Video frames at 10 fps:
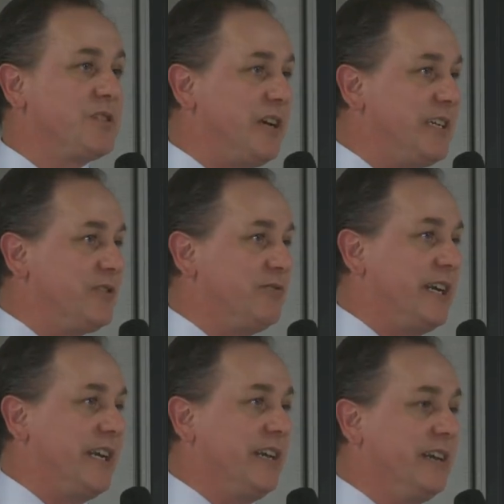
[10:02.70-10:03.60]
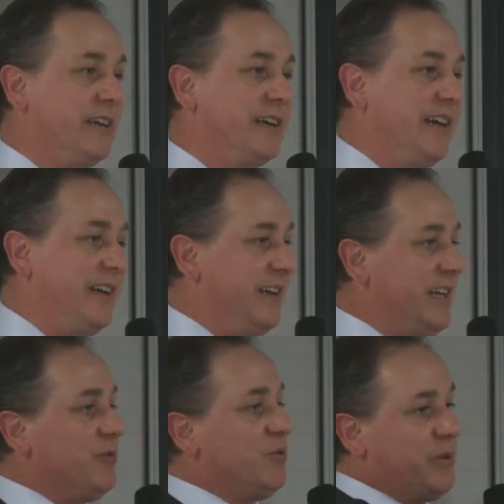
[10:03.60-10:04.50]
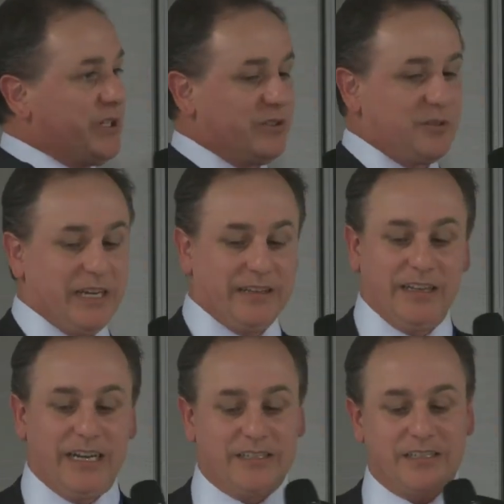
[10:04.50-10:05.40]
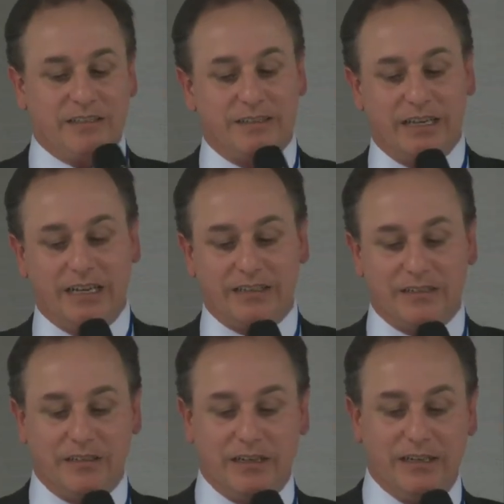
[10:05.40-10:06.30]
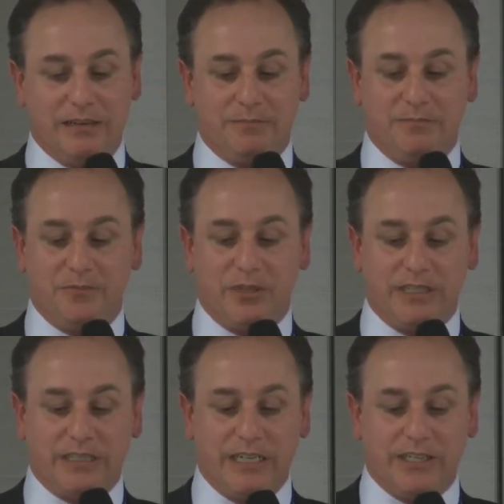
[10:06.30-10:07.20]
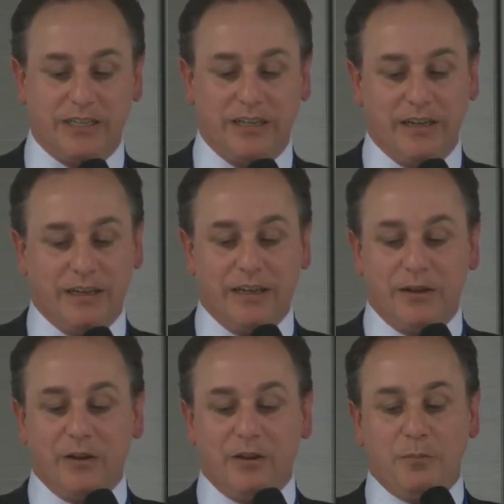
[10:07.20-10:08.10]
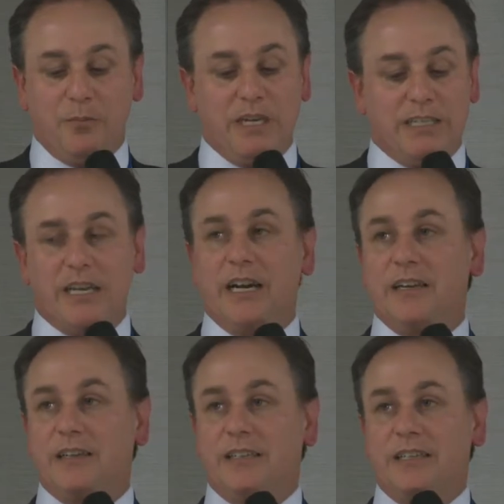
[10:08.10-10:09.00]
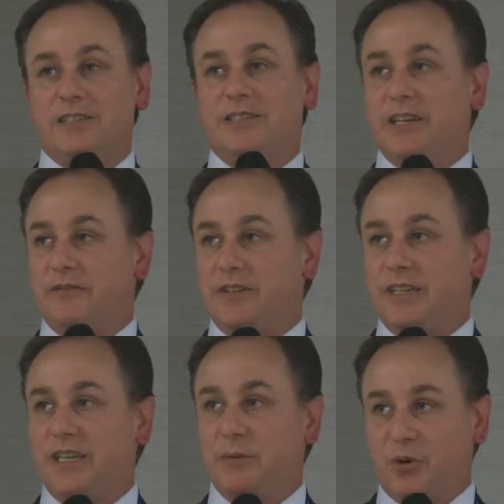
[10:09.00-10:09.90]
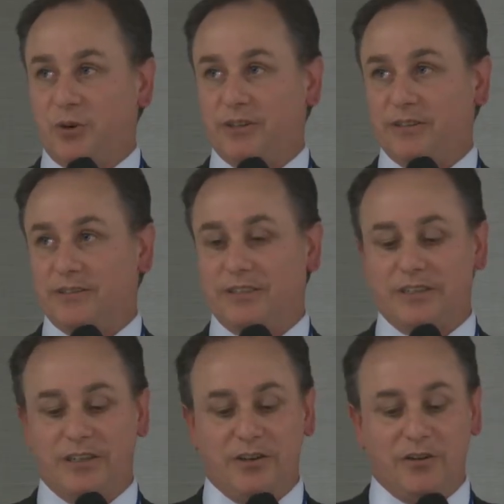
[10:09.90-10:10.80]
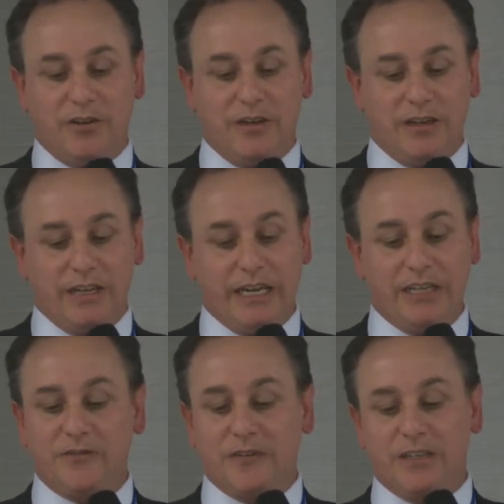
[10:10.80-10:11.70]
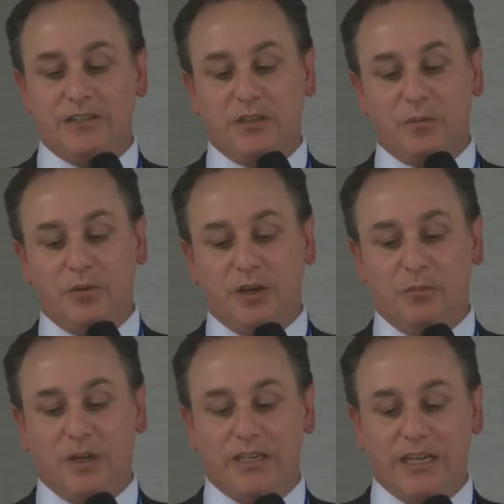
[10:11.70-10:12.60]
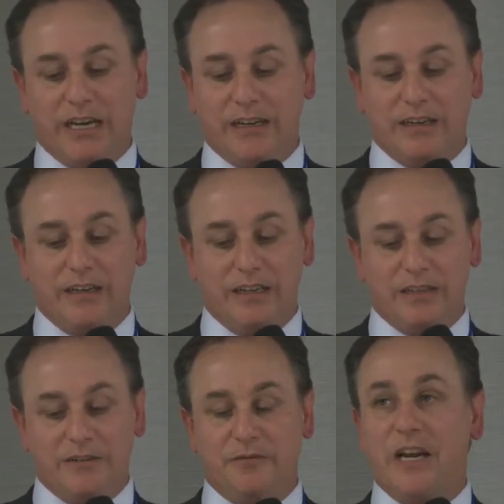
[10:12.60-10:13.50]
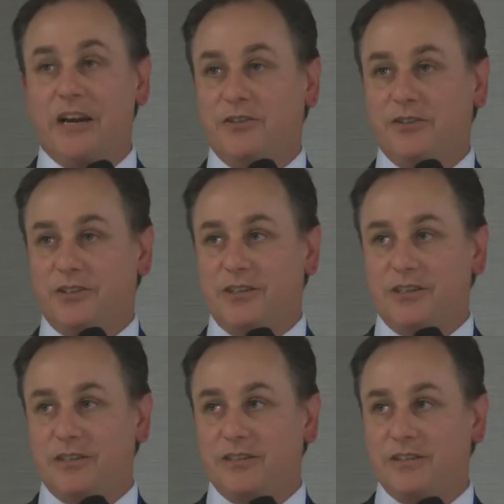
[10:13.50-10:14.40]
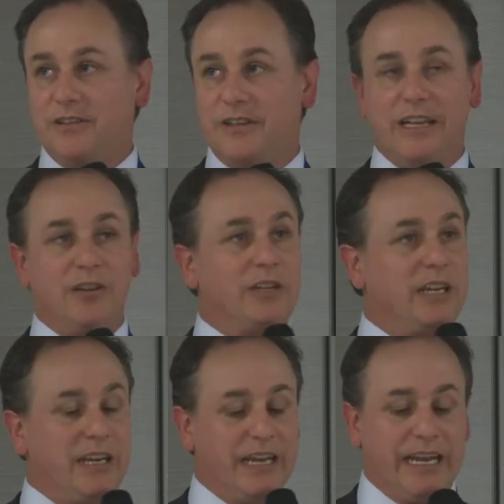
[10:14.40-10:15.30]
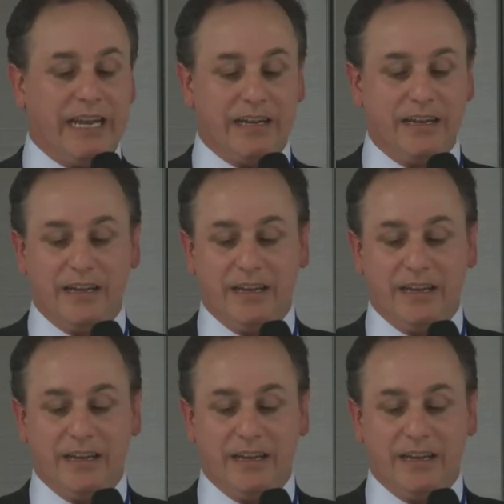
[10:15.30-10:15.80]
signs already, and even what we talked about in the last presentation. big data is definitely important. So hedge funds are deploying big data to value stocks. They're looking at